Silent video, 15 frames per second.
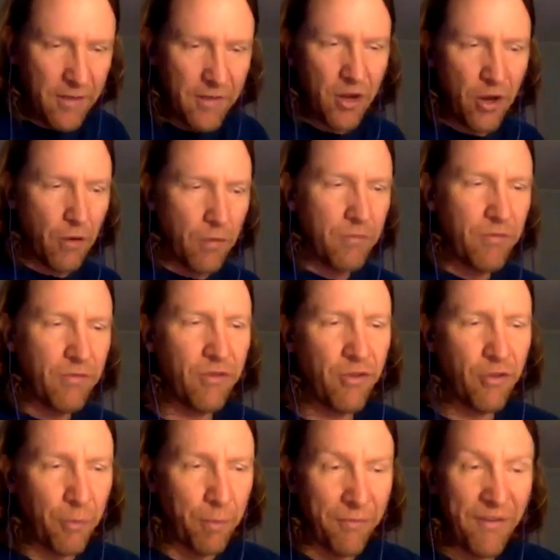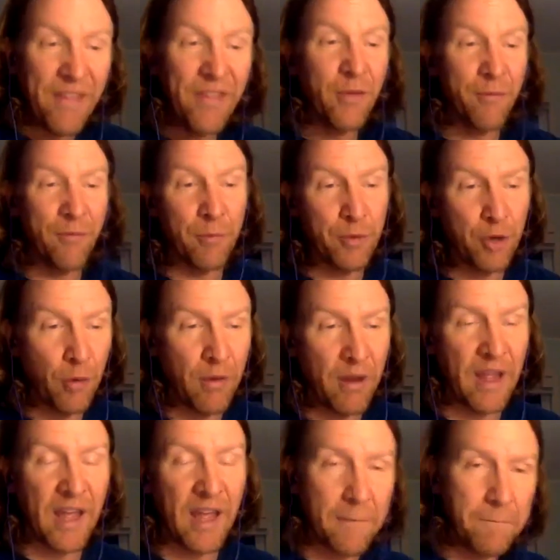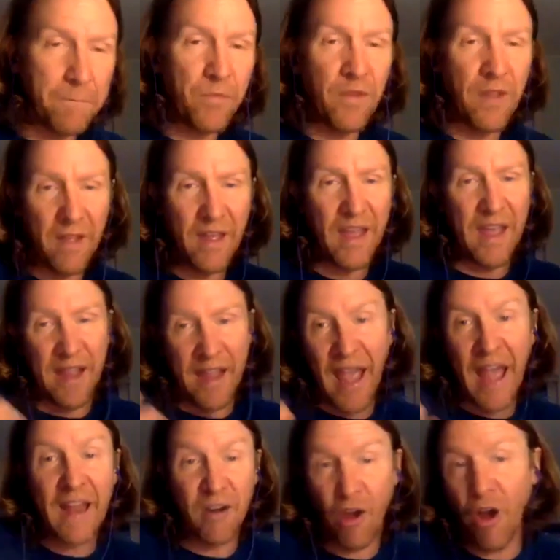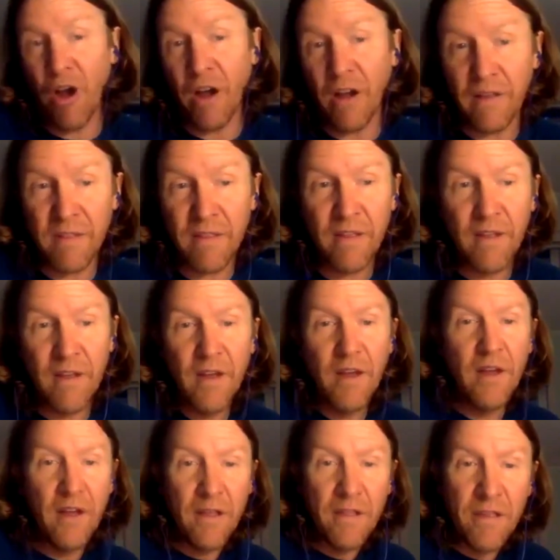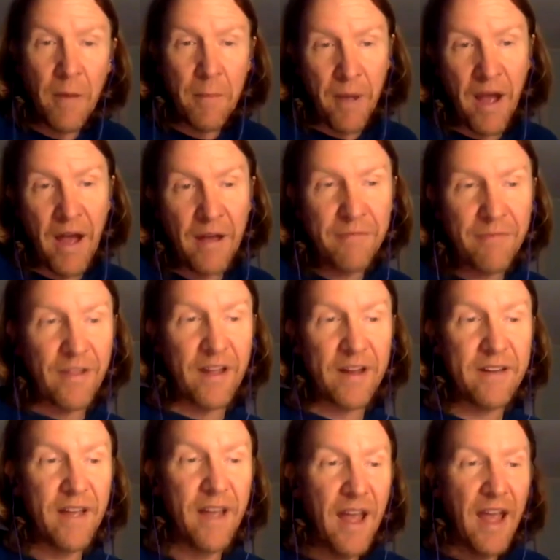to prevent them from doing it, it can cause some conflict.